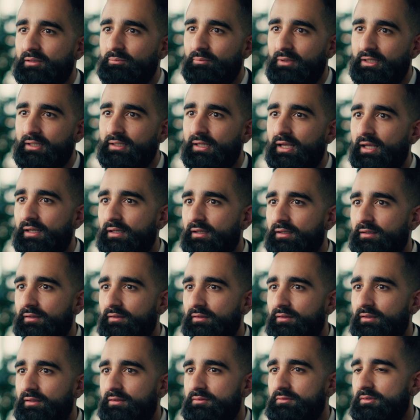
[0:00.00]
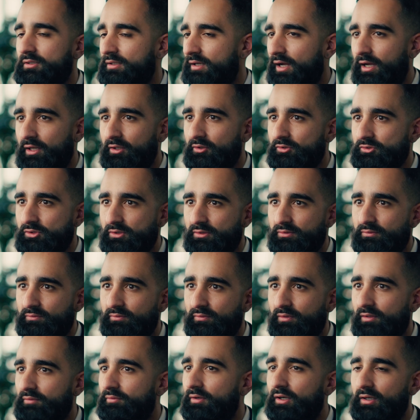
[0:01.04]
and mitigating denials
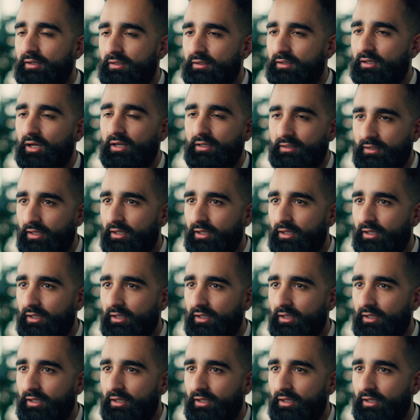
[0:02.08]
on the very cutting